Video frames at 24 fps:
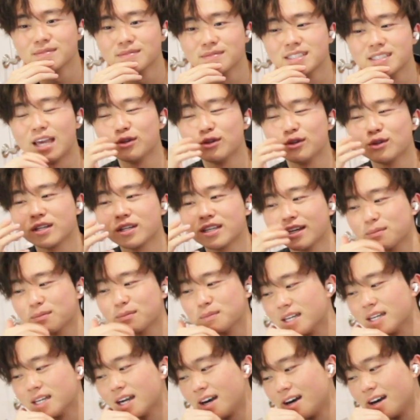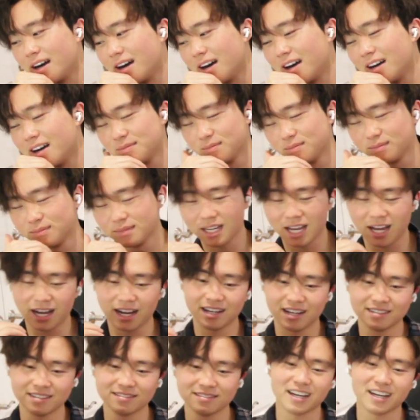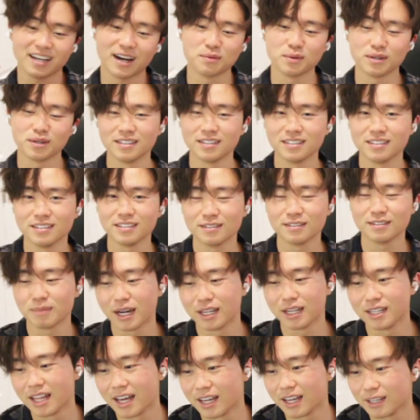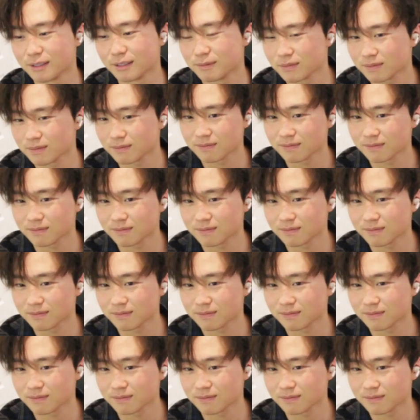Yeah, you can kick me. I wouldn't mind that.